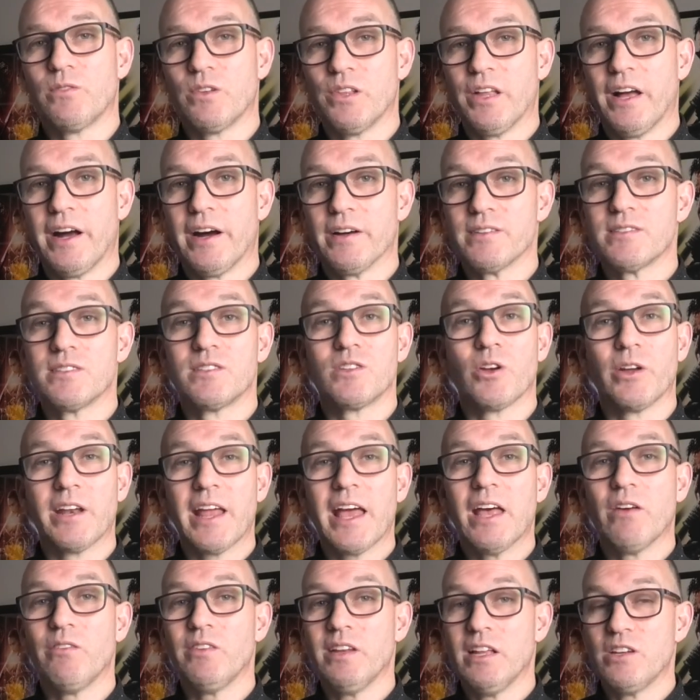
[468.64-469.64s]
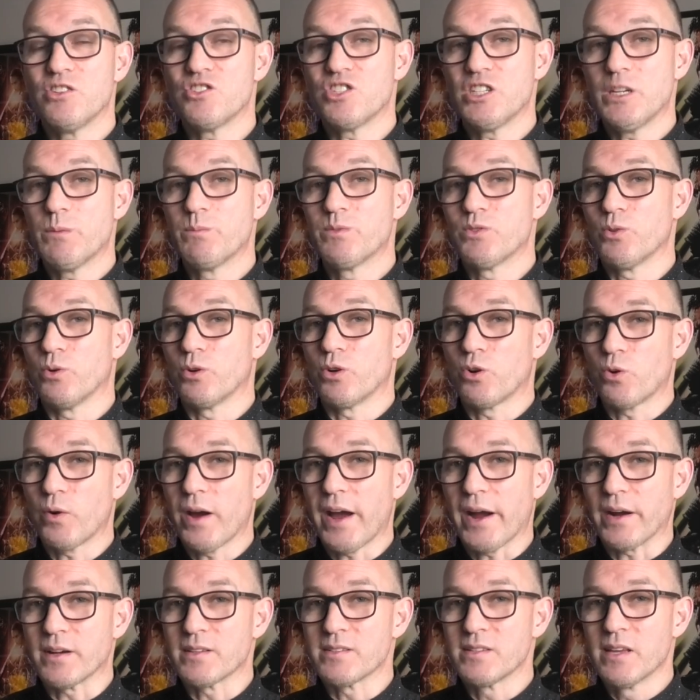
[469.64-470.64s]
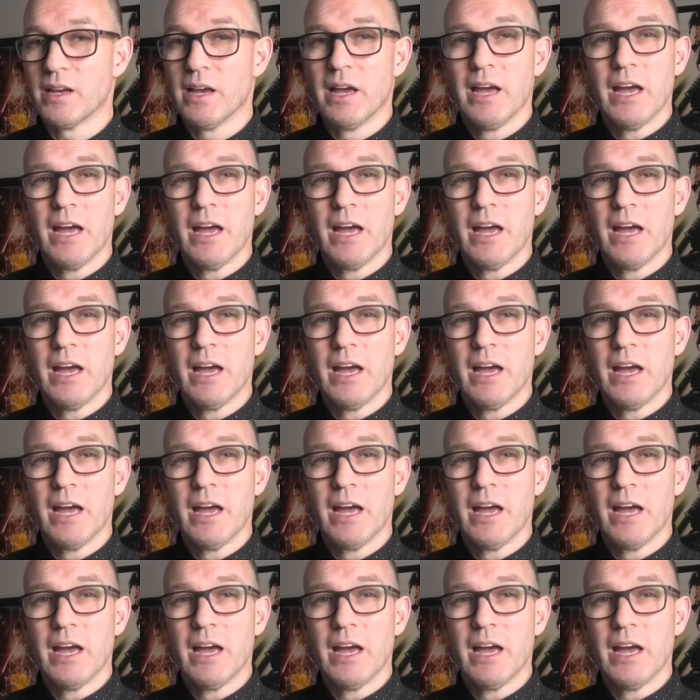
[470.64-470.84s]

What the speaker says: glass don't have any chips or cracks,